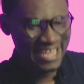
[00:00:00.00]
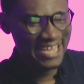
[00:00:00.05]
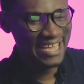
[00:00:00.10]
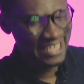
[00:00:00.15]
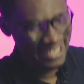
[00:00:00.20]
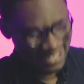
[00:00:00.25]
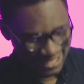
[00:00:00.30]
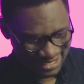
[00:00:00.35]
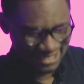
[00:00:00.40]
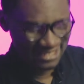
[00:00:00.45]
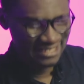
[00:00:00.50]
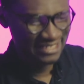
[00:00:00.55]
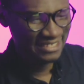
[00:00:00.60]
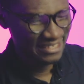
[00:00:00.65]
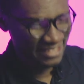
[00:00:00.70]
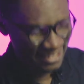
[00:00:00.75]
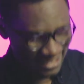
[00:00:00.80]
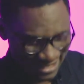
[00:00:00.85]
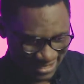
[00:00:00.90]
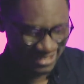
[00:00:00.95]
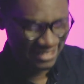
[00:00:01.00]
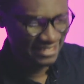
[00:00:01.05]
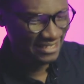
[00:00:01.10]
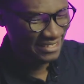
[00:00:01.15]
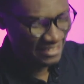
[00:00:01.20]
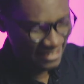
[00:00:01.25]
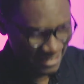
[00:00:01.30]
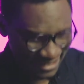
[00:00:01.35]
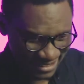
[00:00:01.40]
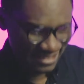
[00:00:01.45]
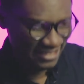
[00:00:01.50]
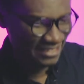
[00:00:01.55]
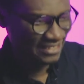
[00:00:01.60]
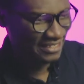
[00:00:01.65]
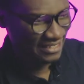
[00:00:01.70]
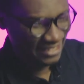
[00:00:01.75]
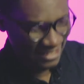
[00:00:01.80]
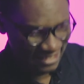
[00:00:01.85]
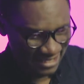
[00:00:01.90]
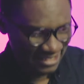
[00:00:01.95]
your dancing shoes, and you're
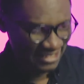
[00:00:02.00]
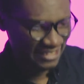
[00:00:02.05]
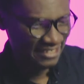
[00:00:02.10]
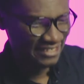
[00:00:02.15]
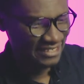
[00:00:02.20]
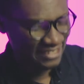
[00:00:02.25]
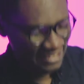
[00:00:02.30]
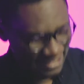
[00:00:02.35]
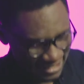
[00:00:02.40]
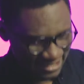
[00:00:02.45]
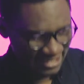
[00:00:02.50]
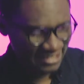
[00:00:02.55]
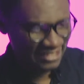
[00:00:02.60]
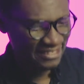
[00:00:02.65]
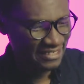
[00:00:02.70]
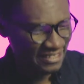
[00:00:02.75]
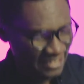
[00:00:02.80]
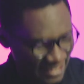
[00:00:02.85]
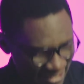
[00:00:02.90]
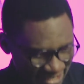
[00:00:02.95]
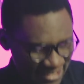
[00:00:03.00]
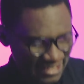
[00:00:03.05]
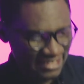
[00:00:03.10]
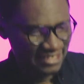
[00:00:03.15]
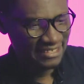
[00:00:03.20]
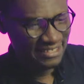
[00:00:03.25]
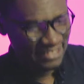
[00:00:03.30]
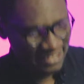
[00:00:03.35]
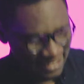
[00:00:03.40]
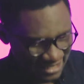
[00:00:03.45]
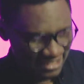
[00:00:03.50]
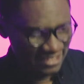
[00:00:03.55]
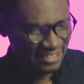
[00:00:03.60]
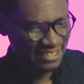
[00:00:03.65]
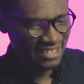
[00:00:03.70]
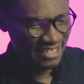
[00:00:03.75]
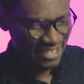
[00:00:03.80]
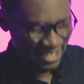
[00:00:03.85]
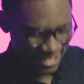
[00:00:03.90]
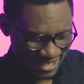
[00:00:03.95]
not just the only juice.
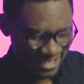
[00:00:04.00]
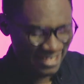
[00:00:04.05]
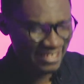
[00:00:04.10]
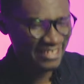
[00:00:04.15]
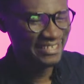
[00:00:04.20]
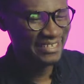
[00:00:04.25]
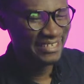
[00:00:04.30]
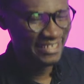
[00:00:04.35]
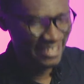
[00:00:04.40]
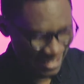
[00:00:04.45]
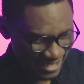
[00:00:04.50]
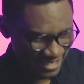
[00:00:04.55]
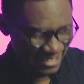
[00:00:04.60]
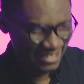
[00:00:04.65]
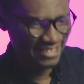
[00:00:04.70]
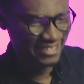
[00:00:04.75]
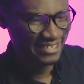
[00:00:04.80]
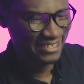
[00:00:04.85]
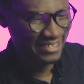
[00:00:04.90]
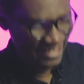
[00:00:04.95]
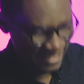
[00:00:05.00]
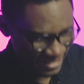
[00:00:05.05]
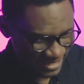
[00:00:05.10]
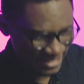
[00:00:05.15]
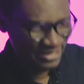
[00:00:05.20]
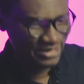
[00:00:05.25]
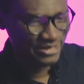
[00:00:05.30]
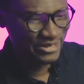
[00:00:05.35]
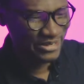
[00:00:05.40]
But damn, it's passing through.